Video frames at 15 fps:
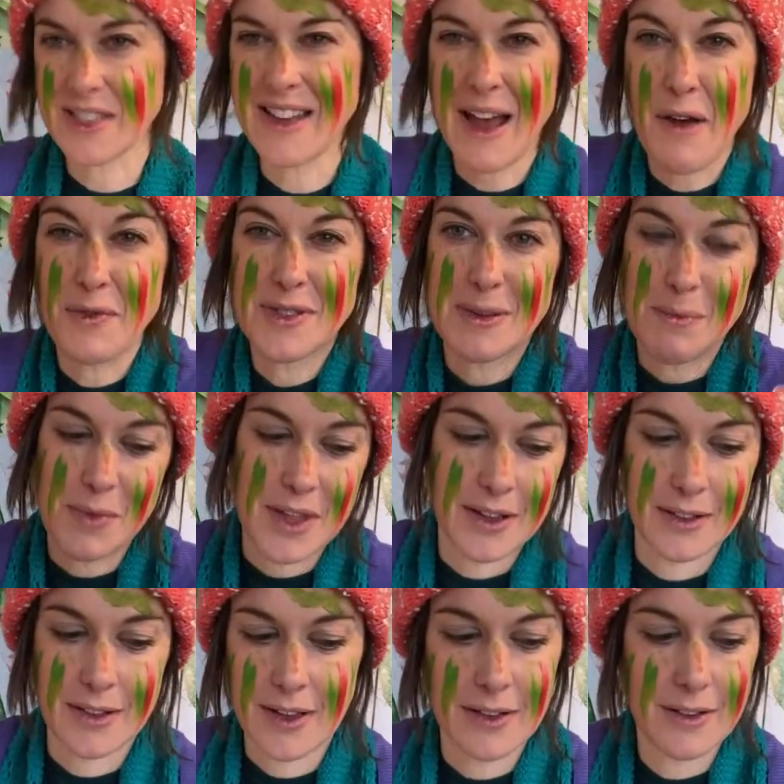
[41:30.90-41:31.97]
to have something
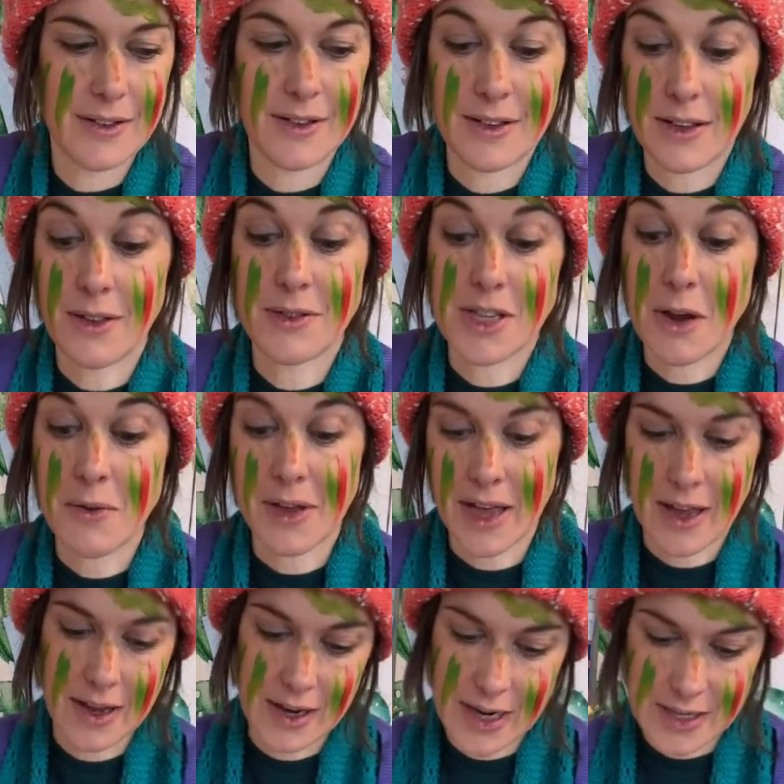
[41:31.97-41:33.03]
that you don't
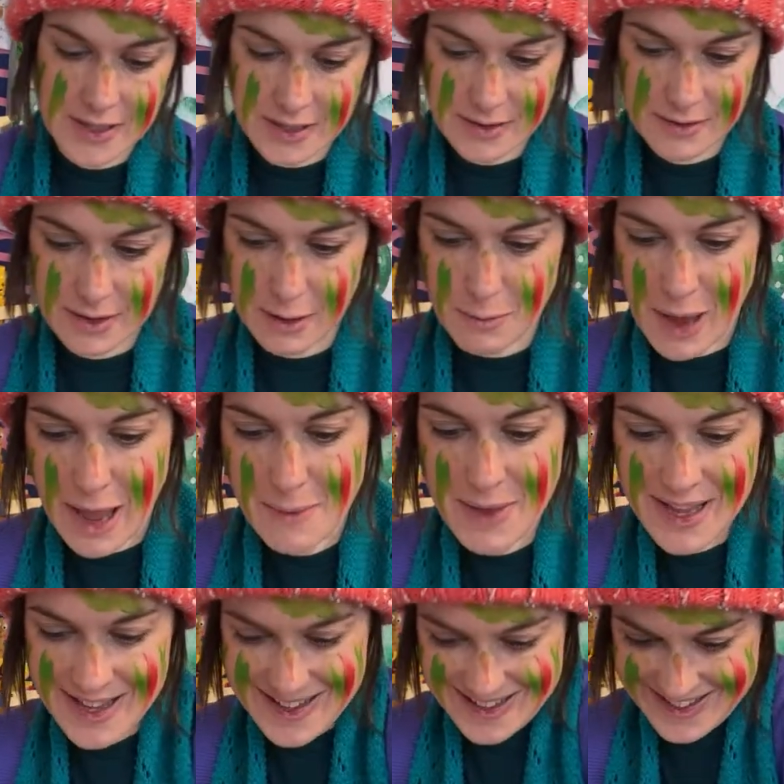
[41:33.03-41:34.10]
get unless you pay
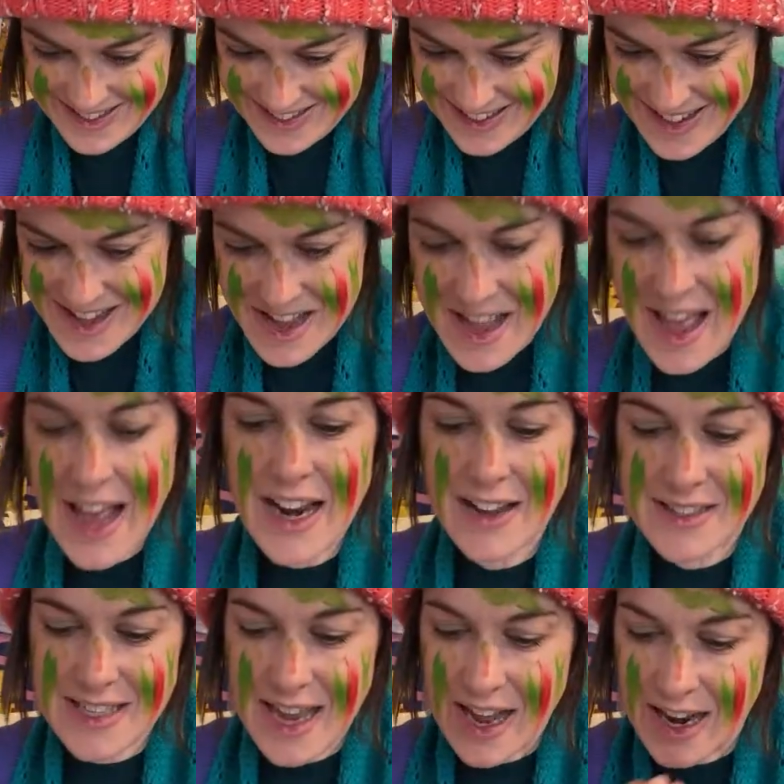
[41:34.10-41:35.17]
me. Hello,
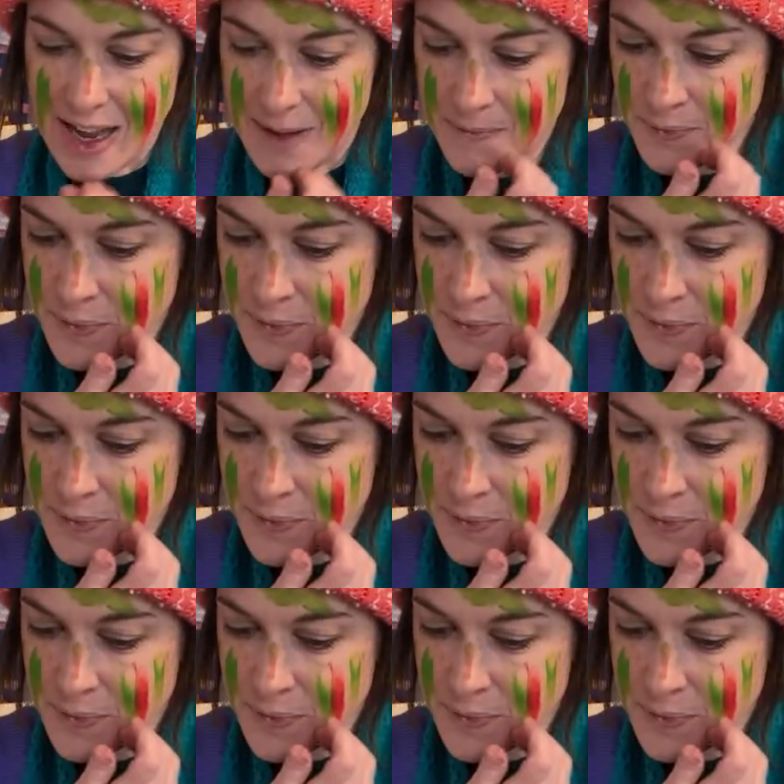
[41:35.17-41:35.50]
Taylor.